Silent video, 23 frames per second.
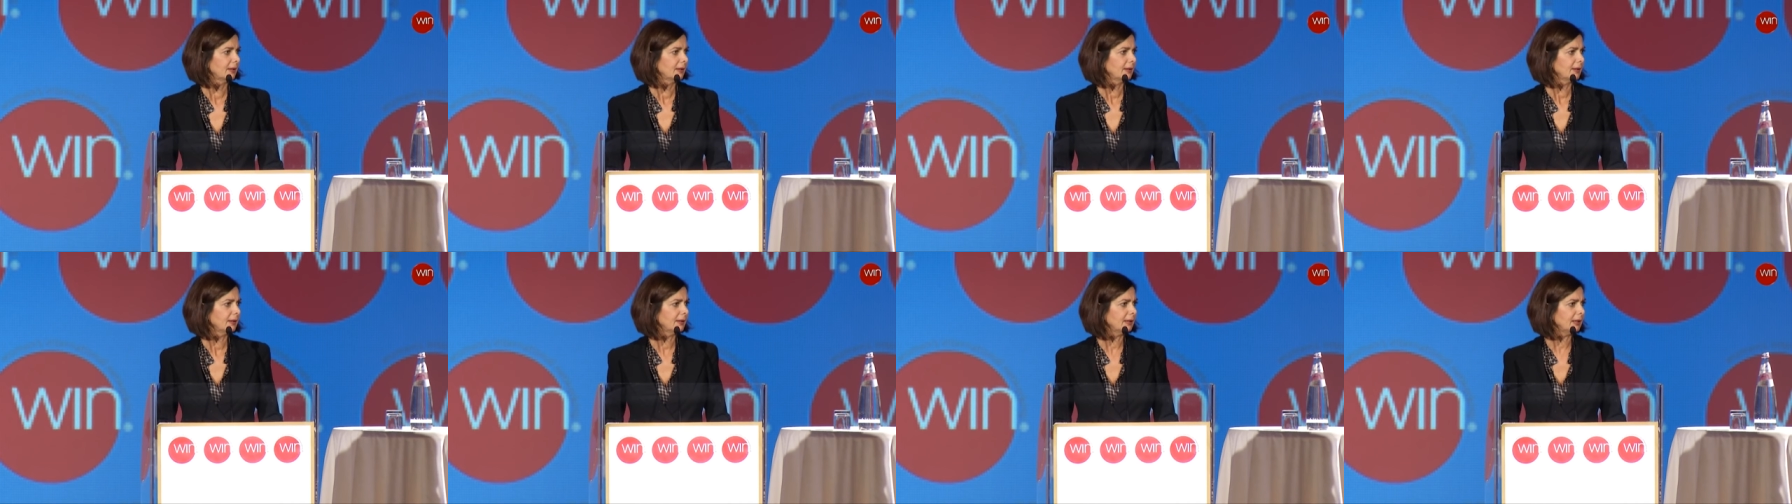
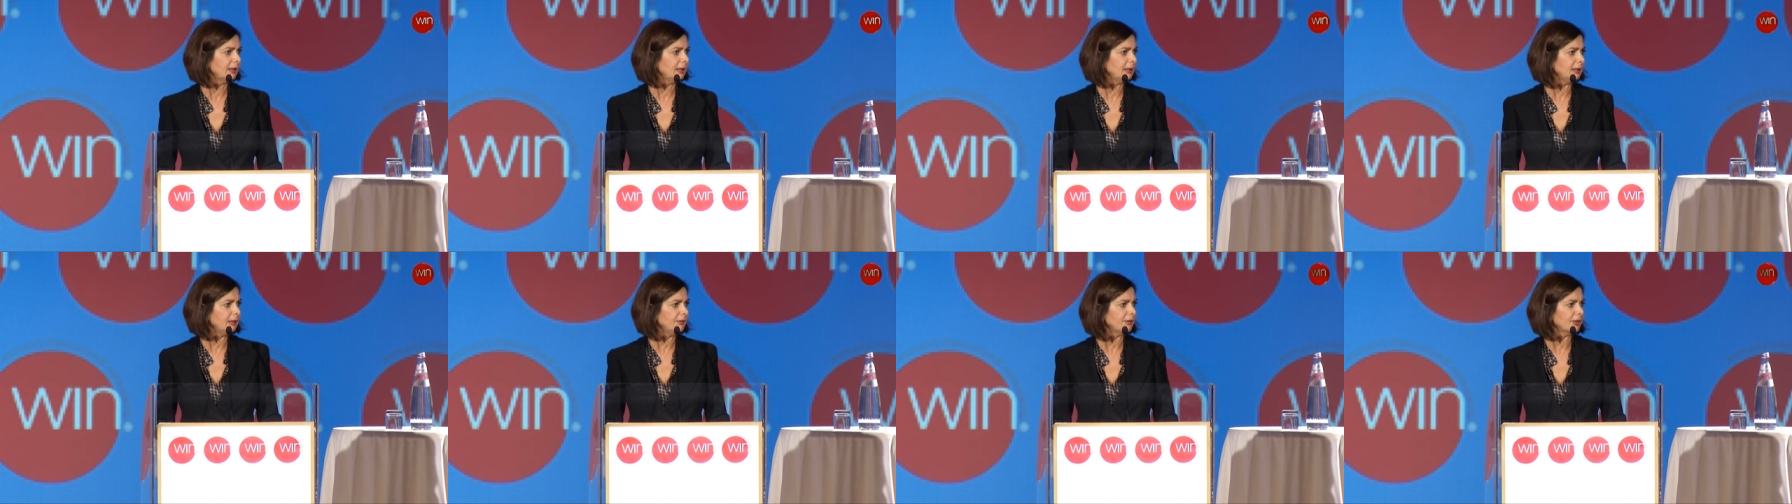They
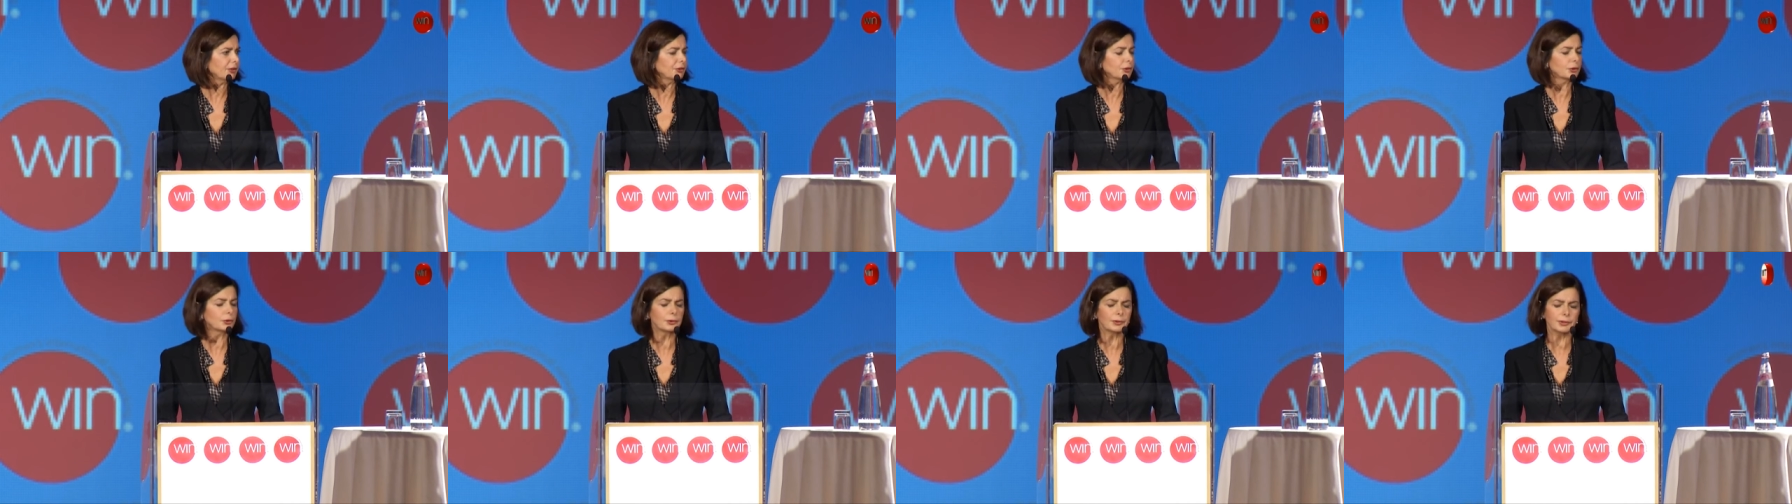leave
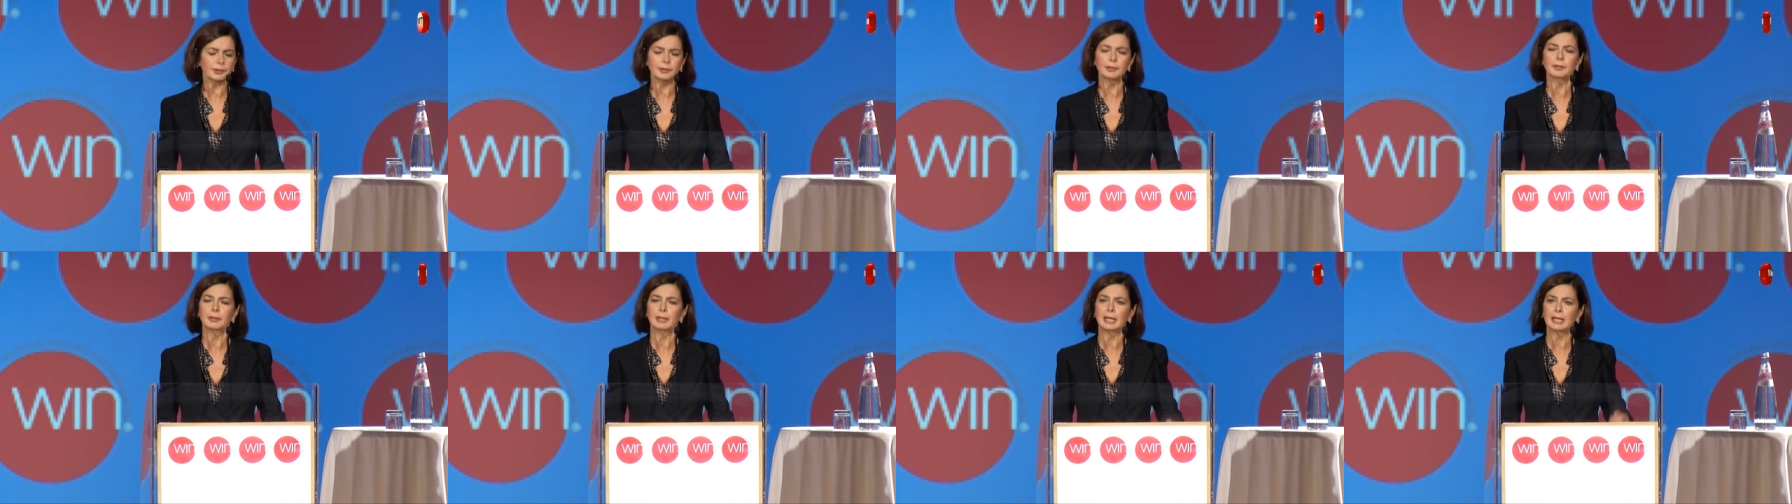at
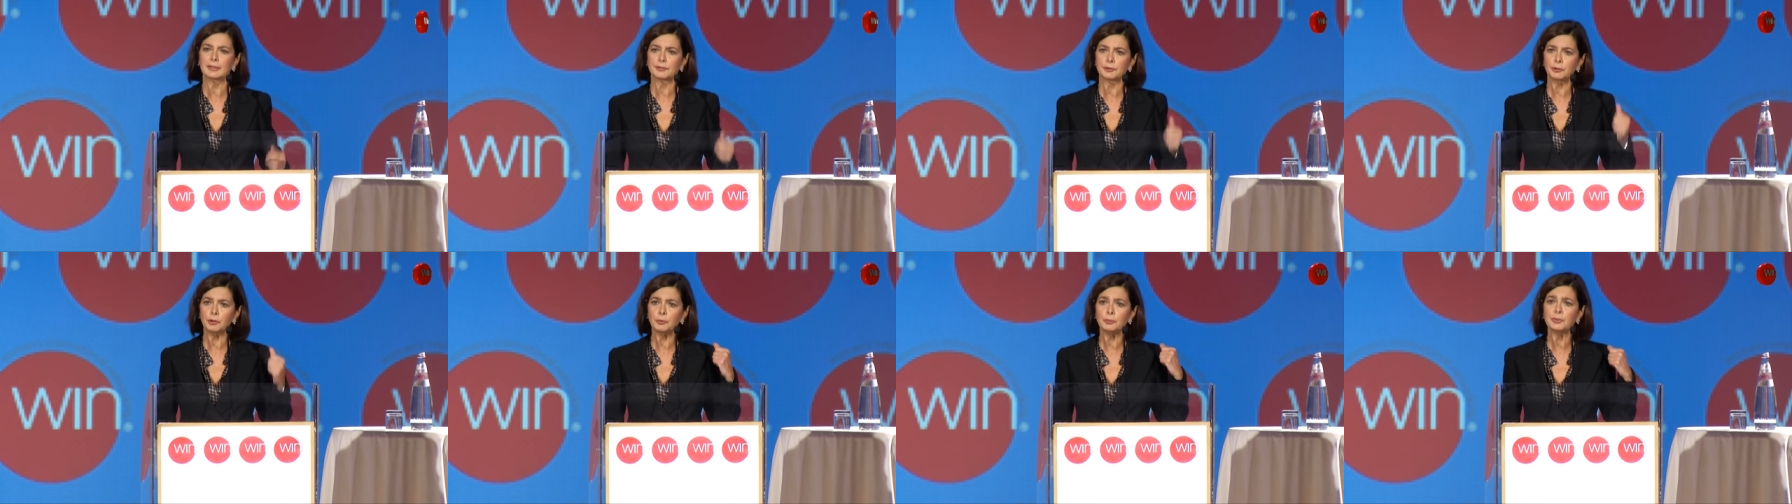
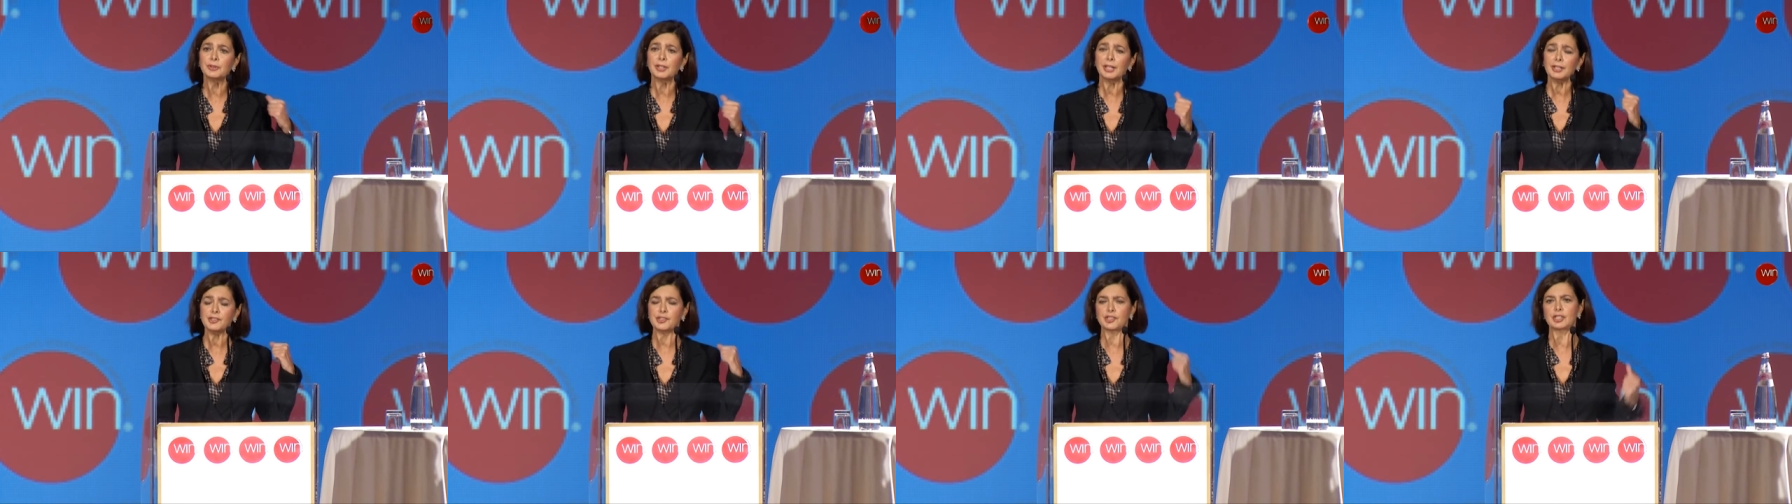home
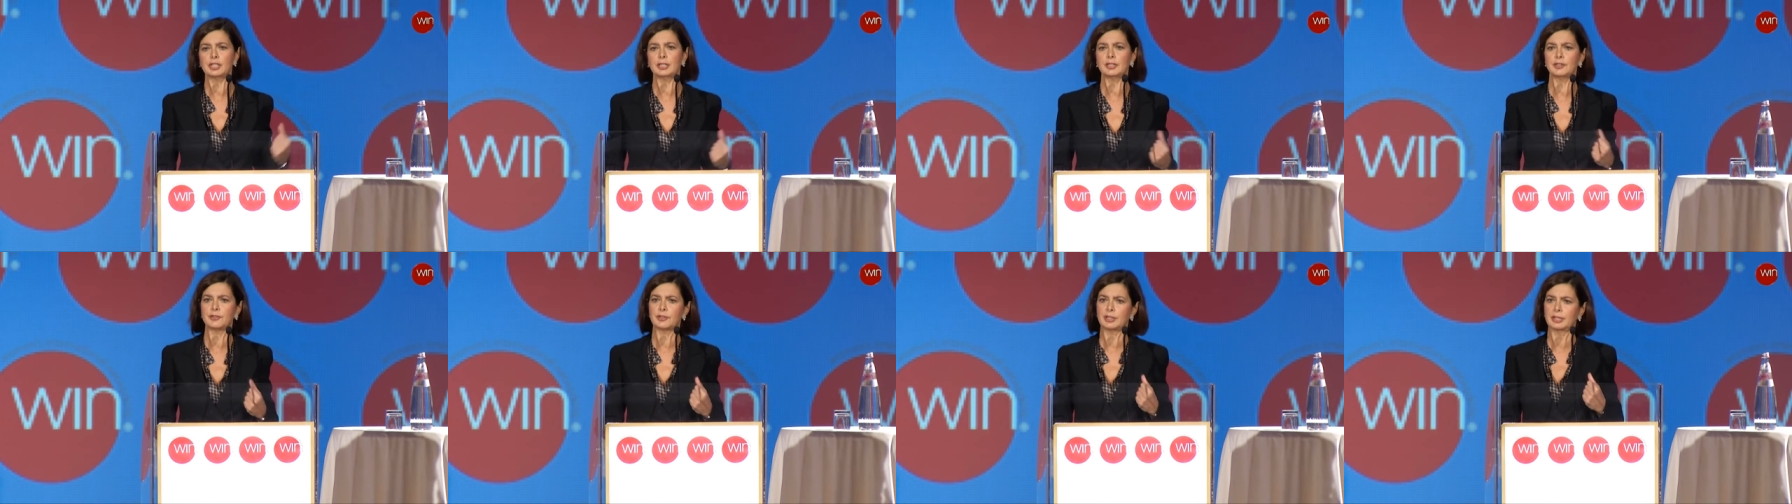their
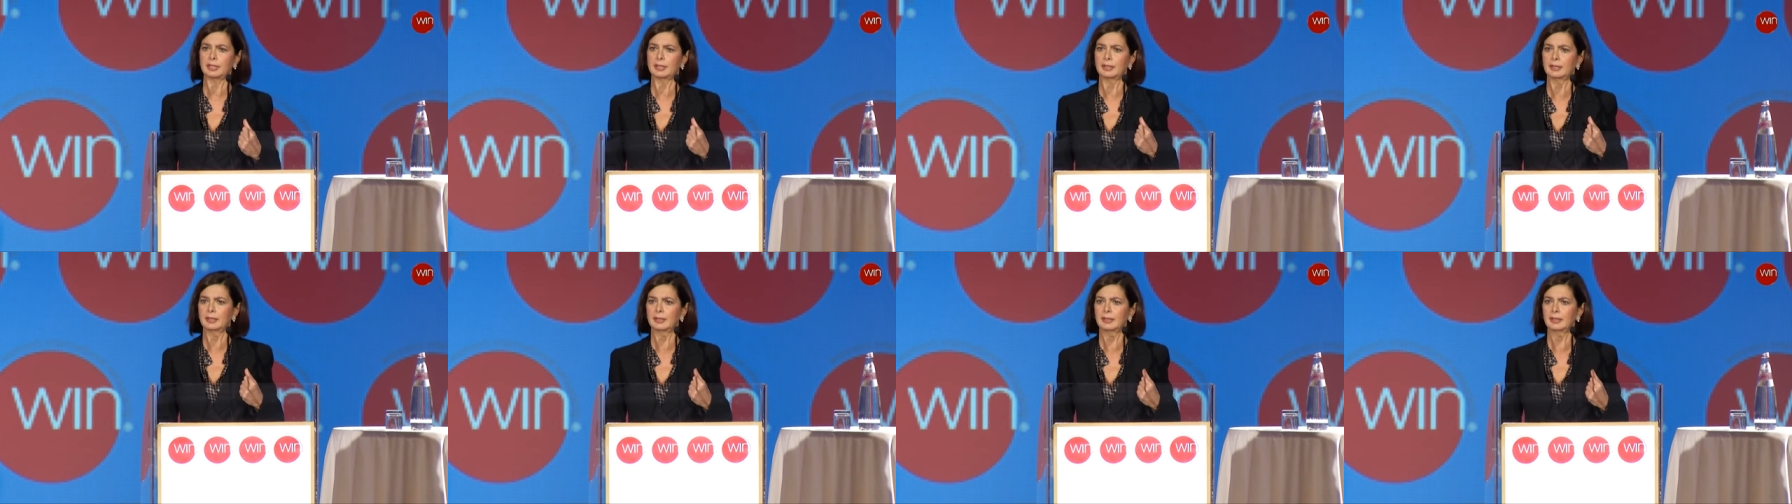
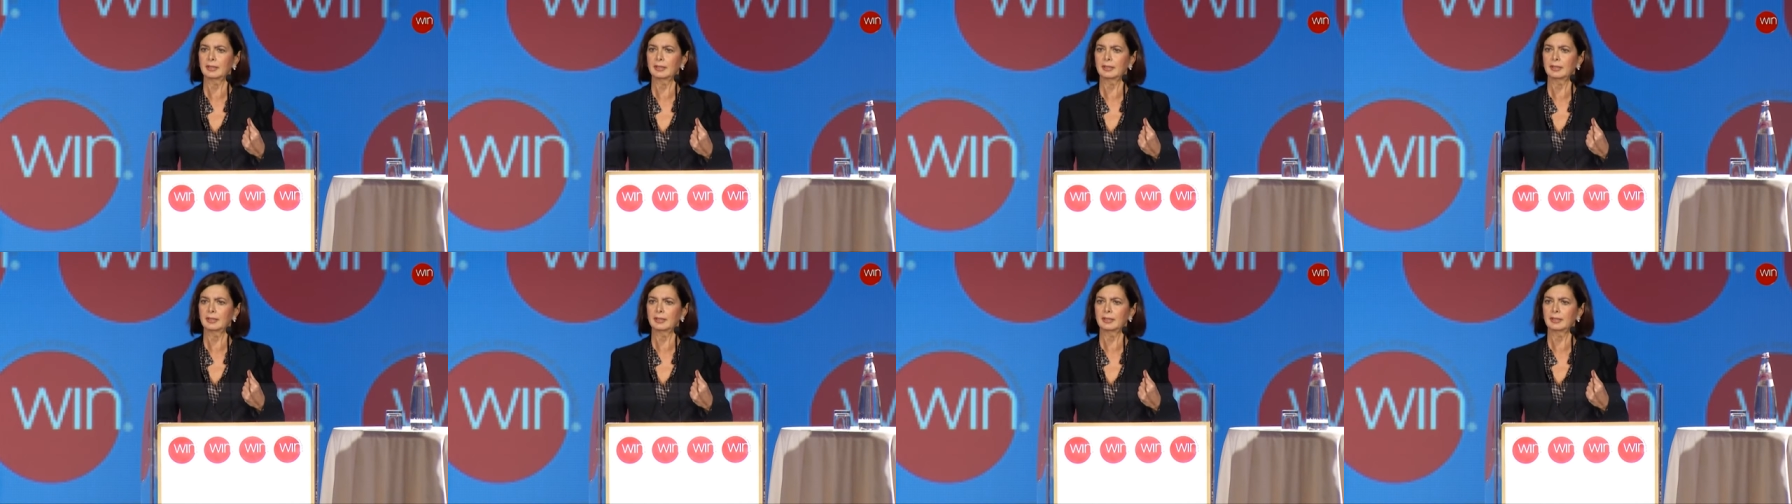children,